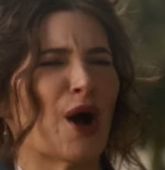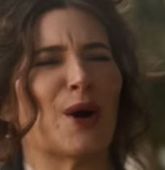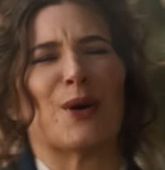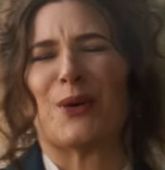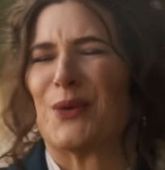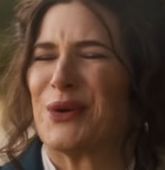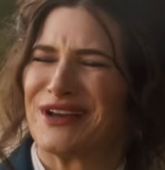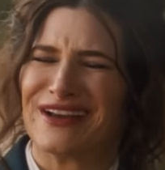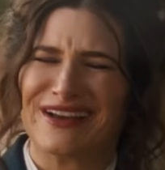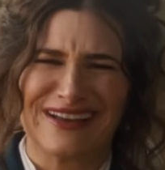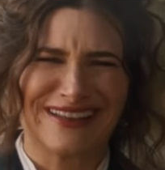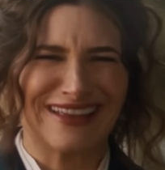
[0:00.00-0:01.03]
You're such
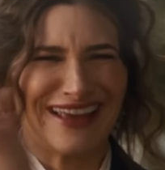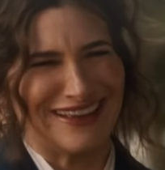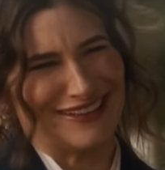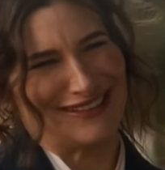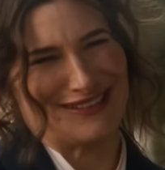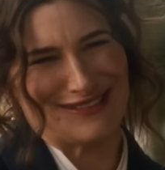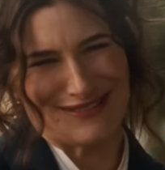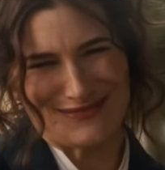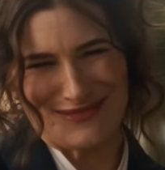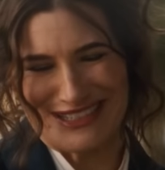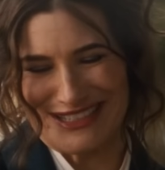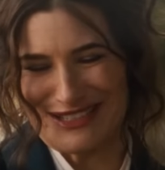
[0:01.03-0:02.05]
amazing friends.
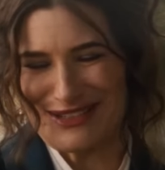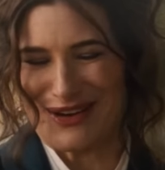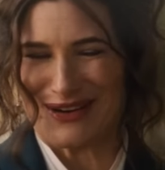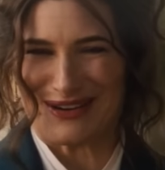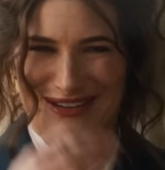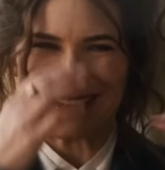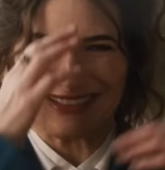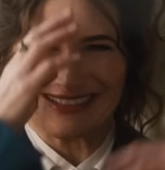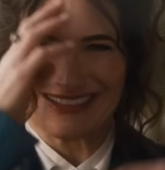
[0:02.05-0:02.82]
As Agatha All